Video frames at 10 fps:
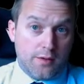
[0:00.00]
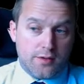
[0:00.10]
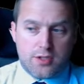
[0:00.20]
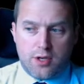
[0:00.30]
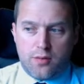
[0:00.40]

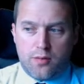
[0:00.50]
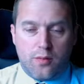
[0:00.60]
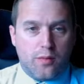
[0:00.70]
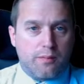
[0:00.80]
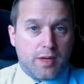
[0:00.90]
So
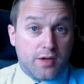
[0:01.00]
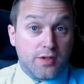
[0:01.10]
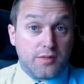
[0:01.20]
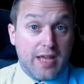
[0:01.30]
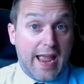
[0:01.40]

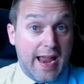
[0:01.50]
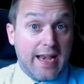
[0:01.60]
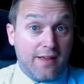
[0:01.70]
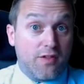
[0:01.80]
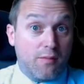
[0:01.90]
because
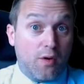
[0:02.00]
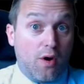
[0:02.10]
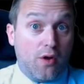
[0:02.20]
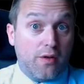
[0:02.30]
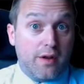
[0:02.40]
any of them are
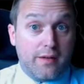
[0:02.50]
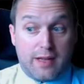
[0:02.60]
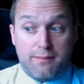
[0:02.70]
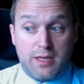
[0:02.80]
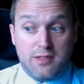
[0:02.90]
on, and that
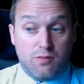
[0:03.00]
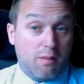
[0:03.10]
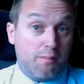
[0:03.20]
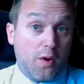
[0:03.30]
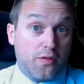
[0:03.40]
means, well,
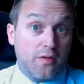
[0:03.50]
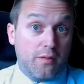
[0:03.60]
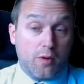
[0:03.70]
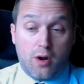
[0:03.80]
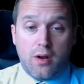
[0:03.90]
both of them
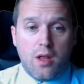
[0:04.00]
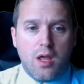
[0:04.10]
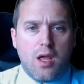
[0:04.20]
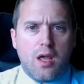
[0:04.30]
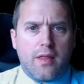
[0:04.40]
are on,
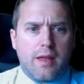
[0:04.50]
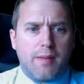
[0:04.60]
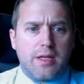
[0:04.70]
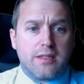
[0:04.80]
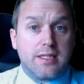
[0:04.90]
that
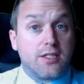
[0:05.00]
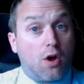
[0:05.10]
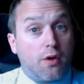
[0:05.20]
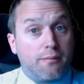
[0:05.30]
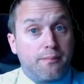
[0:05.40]
means it's
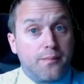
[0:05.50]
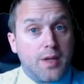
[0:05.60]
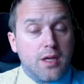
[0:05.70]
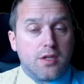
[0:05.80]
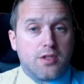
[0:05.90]
on.
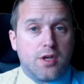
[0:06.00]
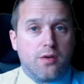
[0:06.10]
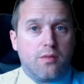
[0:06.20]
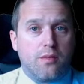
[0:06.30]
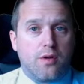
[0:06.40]
So
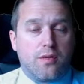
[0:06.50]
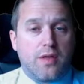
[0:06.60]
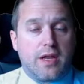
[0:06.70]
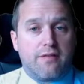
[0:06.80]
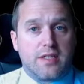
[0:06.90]
you
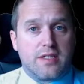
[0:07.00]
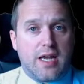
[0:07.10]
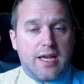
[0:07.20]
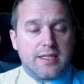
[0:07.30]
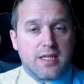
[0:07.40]
think of this
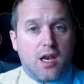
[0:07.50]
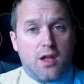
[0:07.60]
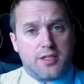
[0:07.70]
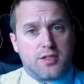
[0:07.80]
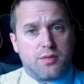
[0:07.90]
as a
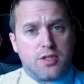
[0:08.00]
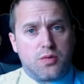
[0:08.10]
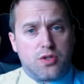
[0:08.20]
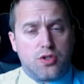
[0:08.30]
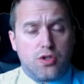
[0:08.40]
light switch with
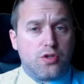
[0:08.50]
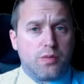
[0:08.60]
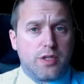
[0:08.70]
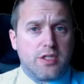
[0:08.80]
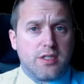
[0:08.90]
two
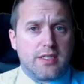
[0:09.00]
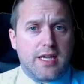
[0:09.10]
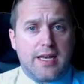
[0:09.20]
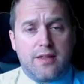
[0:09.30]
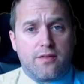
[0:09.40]
switches,
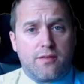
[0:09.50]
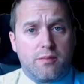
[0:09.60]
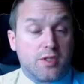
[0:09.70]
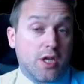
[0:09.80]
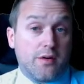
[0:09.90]
and either of them
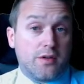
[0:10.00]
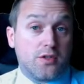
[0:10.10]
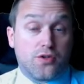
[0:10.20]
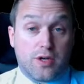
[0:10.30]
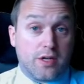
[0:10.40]
is going to
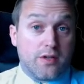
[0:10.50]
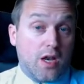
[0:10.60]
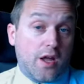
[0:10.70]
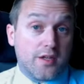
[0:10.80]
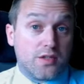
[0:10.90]
trigger the
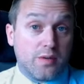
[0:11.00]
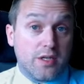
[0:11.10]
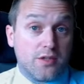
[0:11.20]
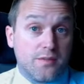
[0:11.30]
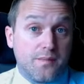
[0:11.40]
light
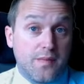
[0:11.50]
switch.